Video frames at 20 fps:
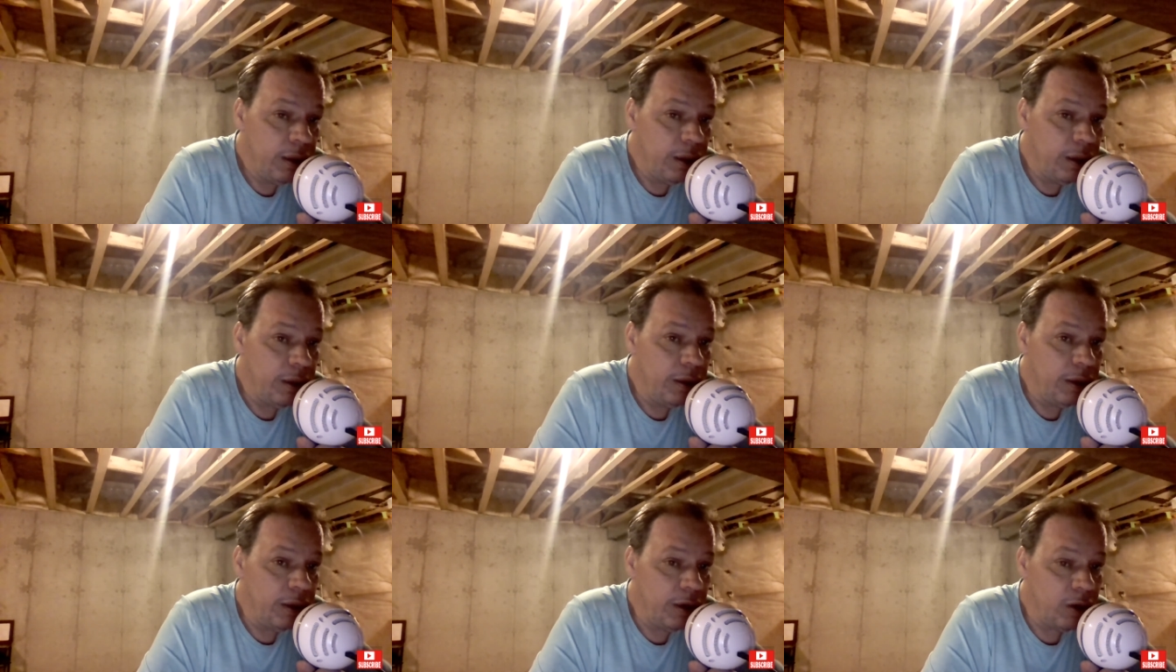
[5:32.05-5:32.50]

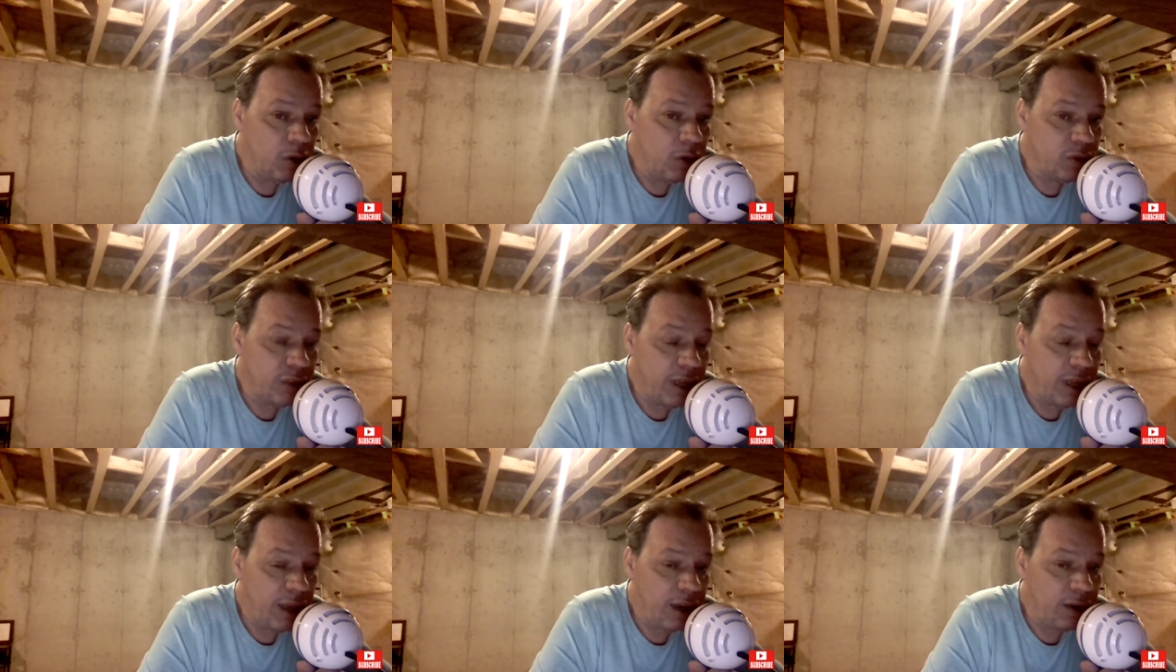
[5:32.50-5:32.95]
the
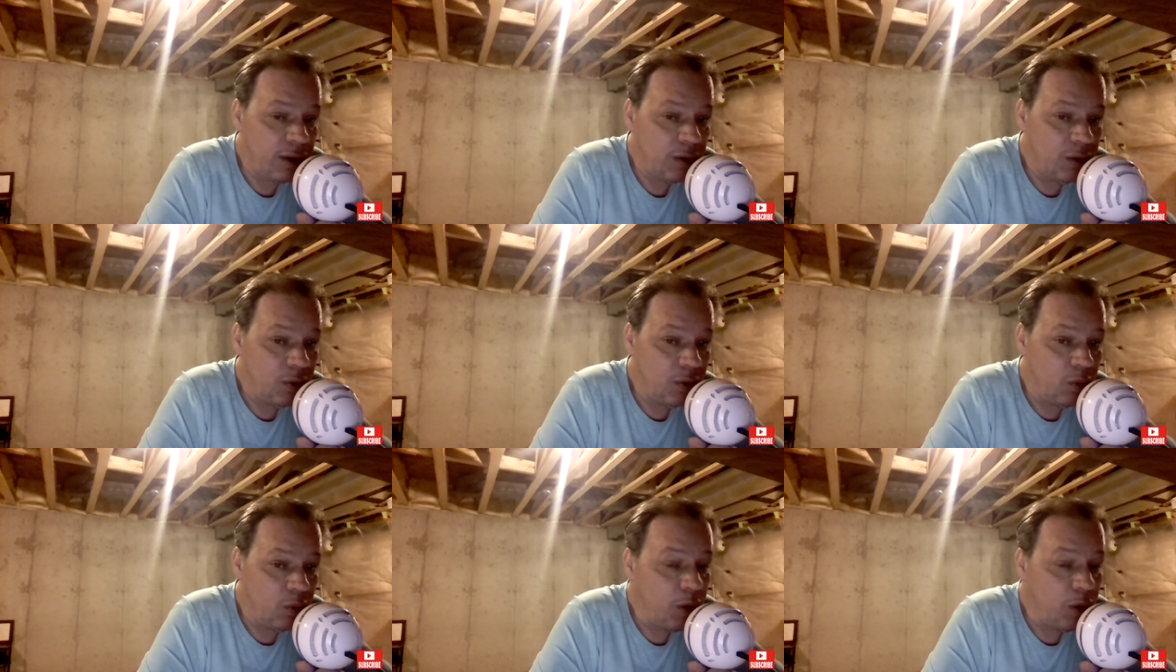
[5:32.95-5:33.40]
HEROES Act
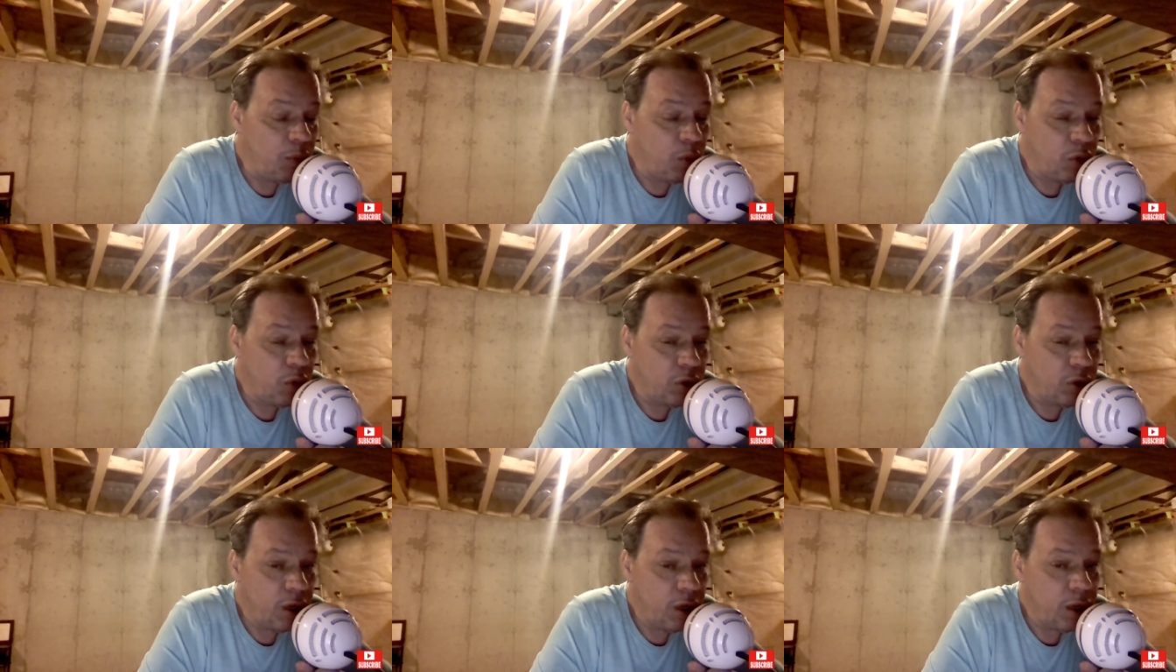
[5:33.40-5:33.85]
one
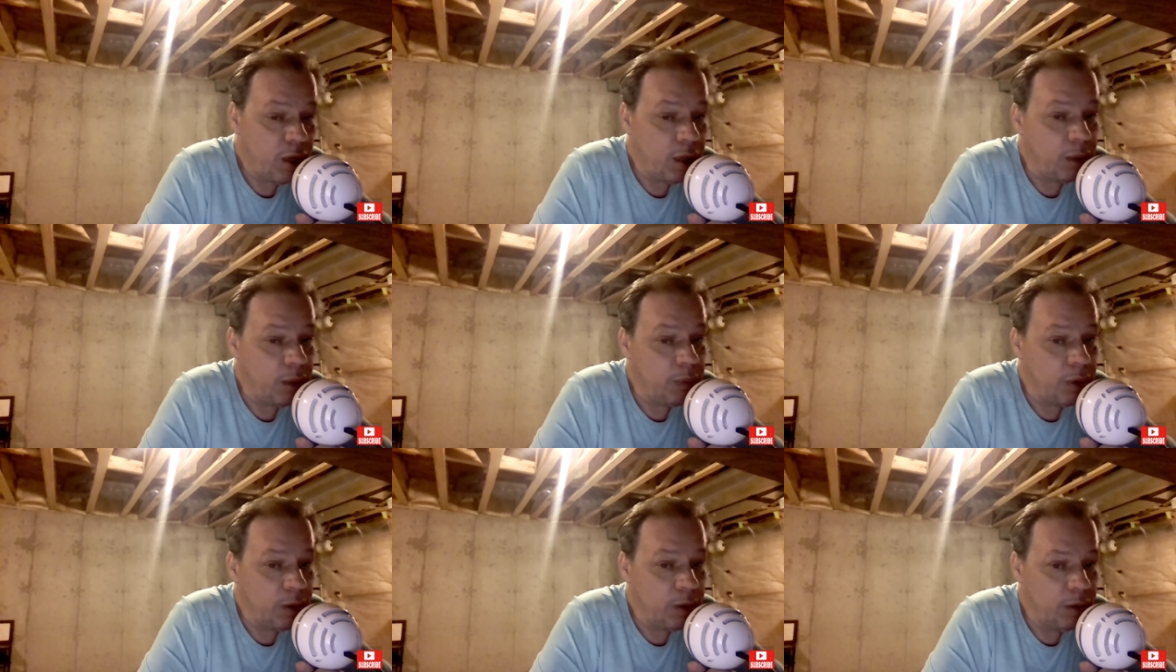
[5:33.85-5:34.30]
more
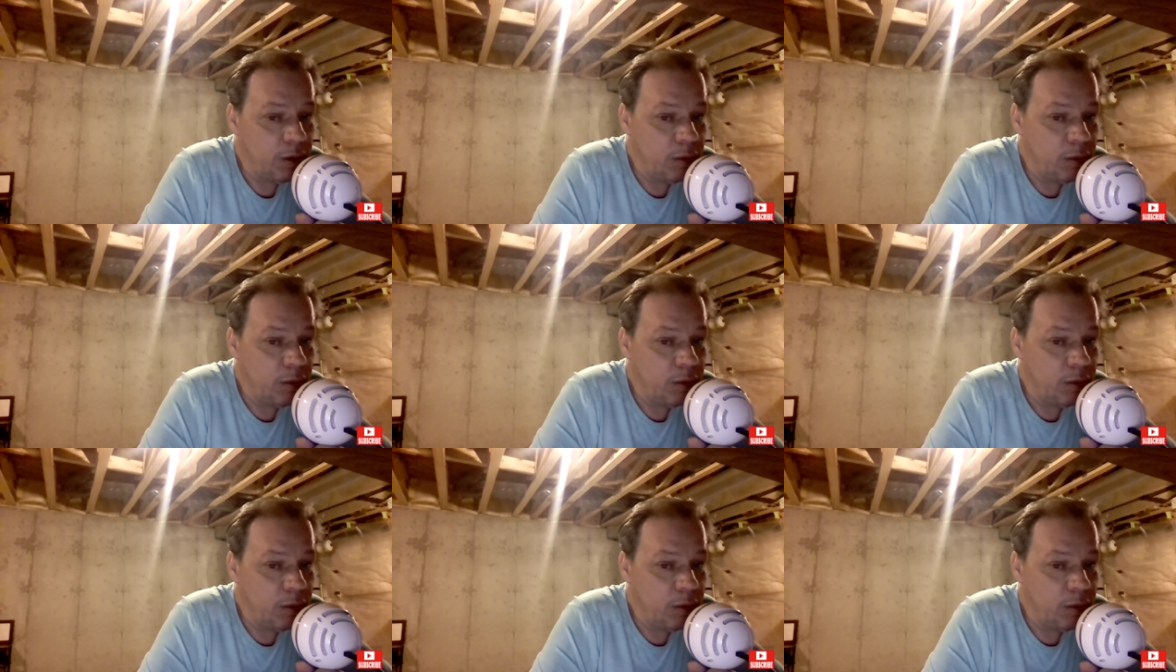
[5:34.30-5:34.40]
time